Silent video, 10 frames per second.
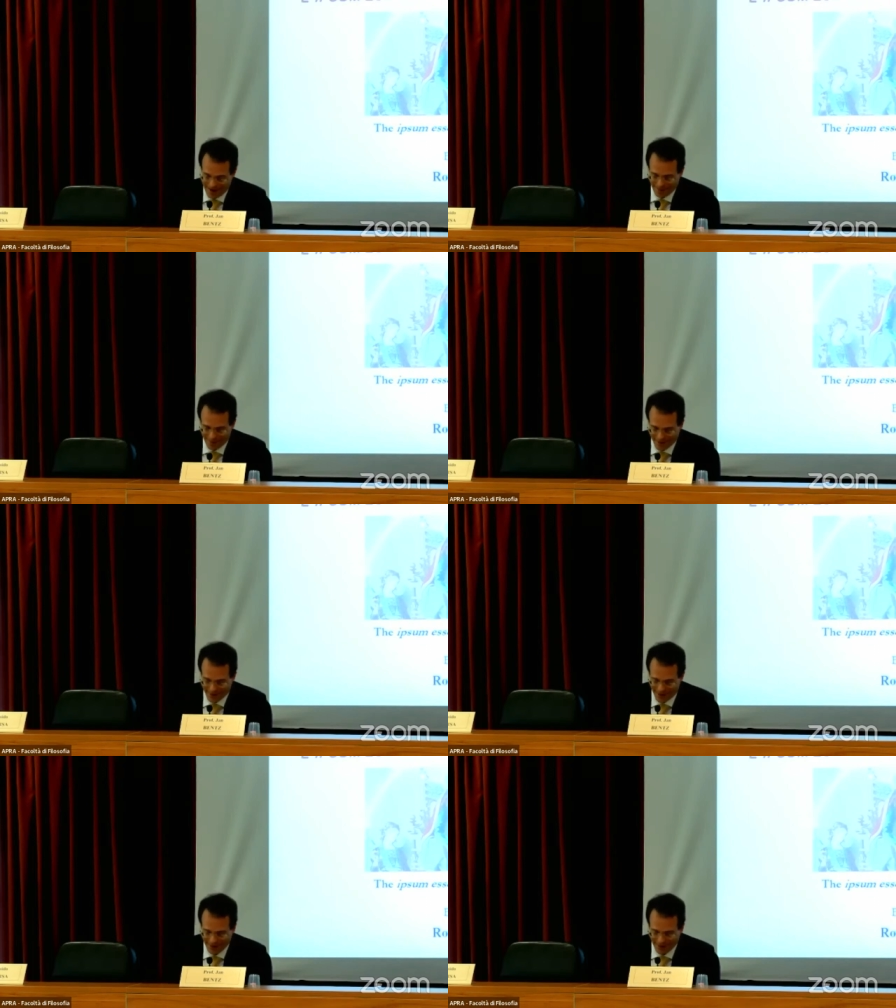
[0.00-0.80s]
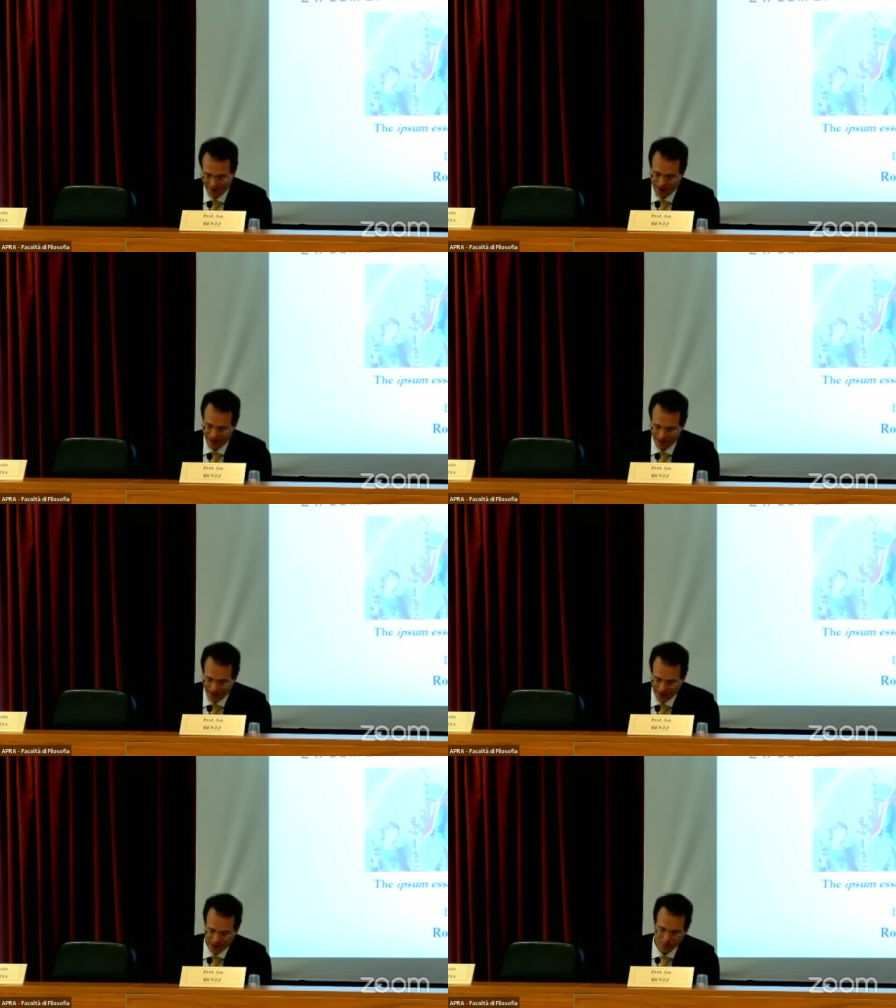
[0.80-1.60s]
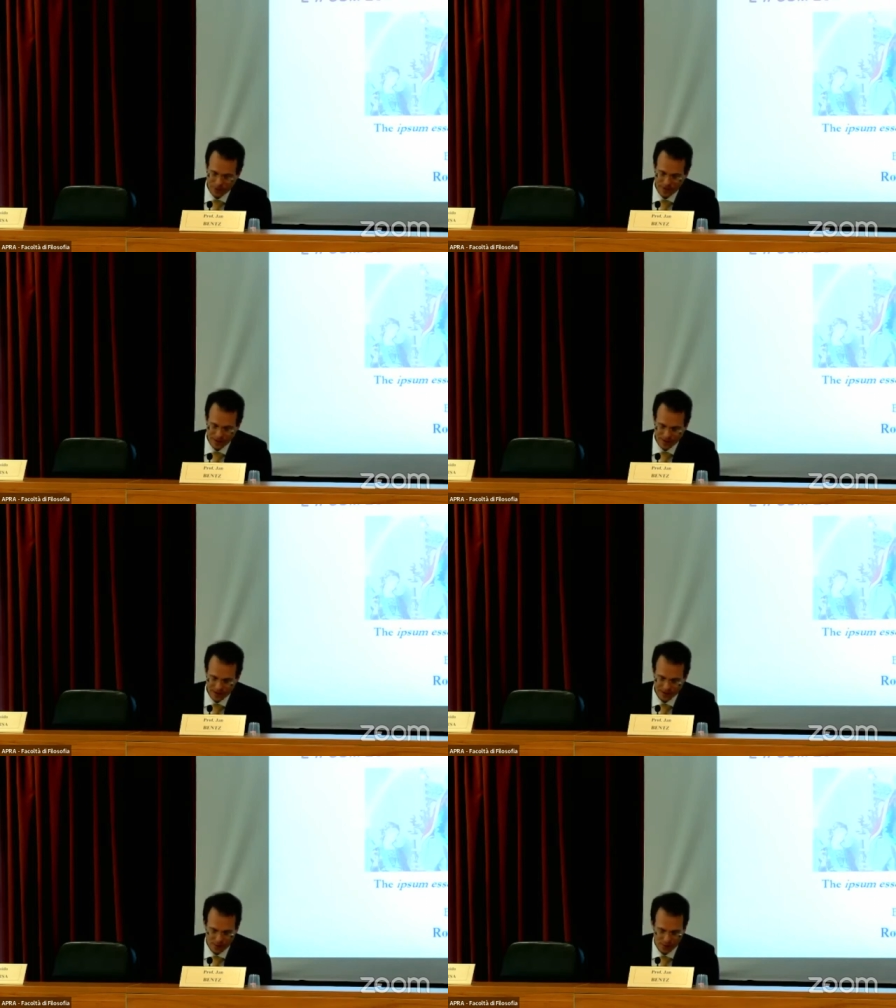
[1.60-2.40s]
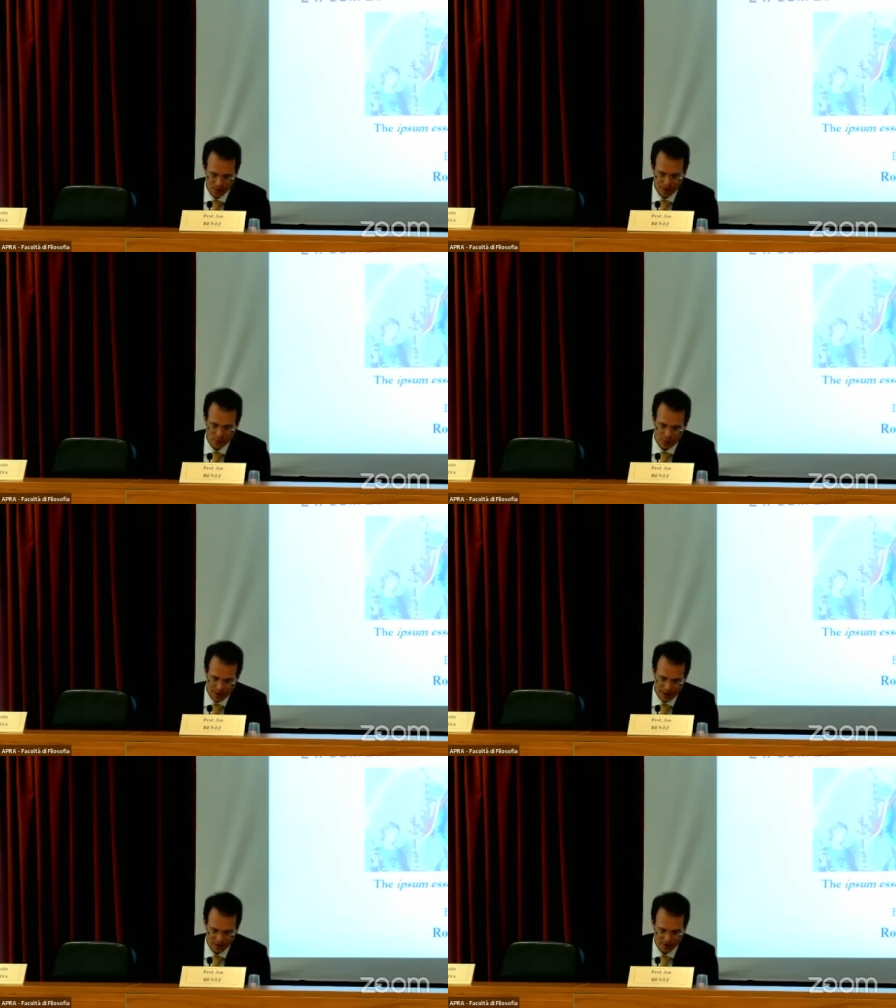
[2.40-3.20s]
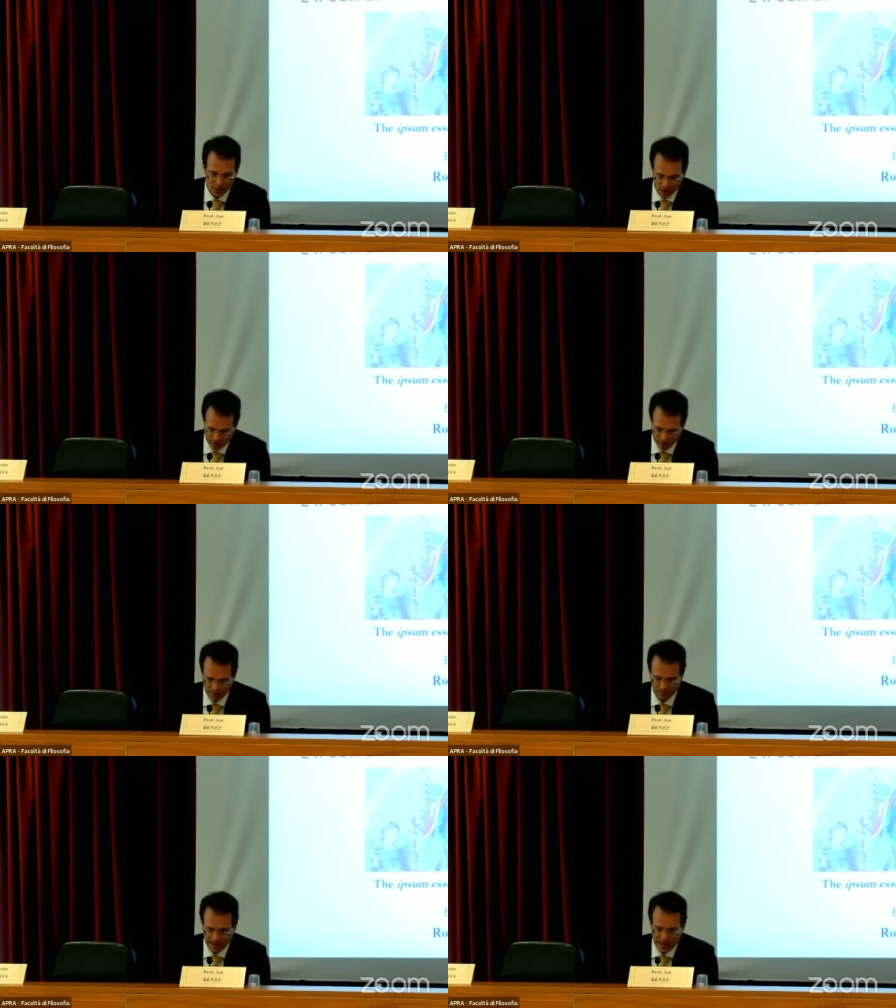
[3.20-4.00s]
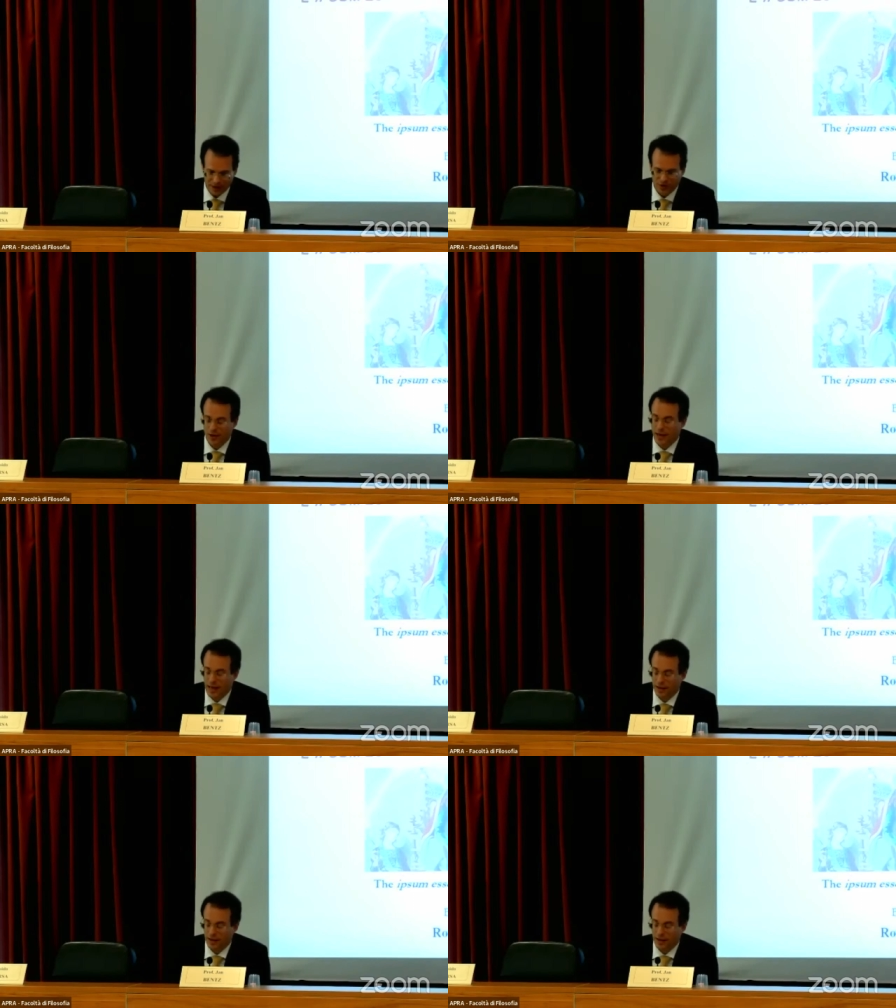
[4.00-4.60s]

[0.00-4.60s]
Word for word: metaphysical speculation presents us with more than one historical implication